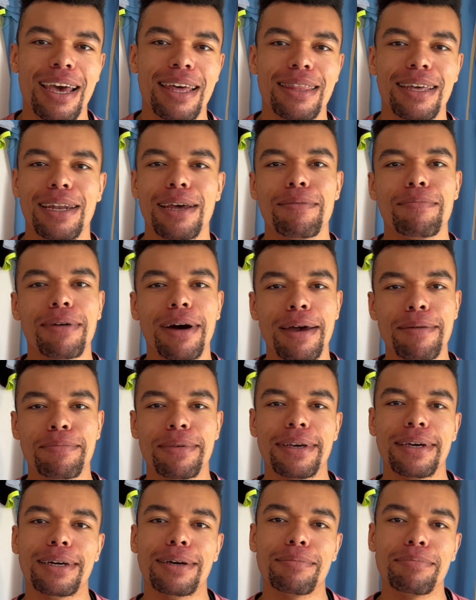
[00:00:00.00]
then it might
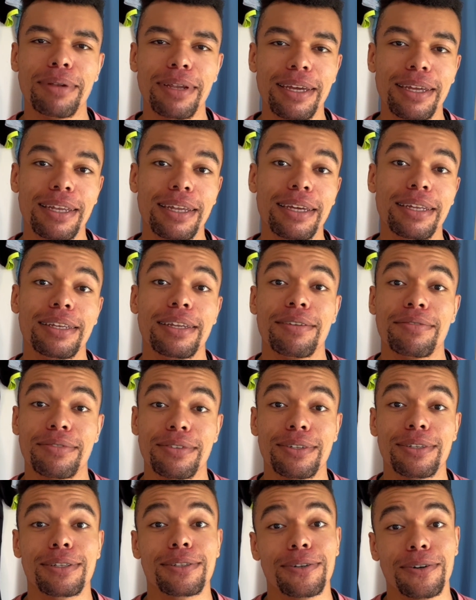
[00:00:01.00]
be a completely
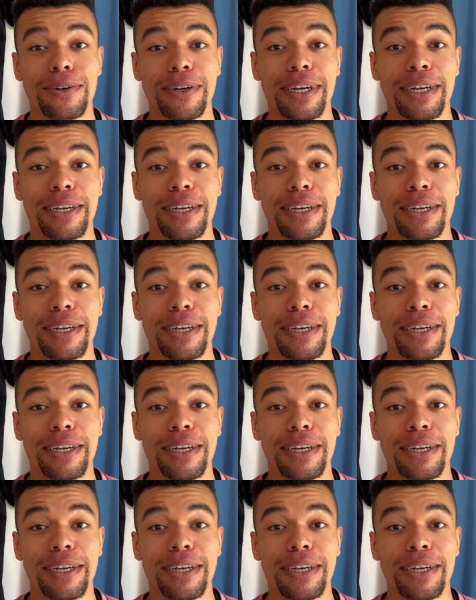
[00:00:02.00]
different story.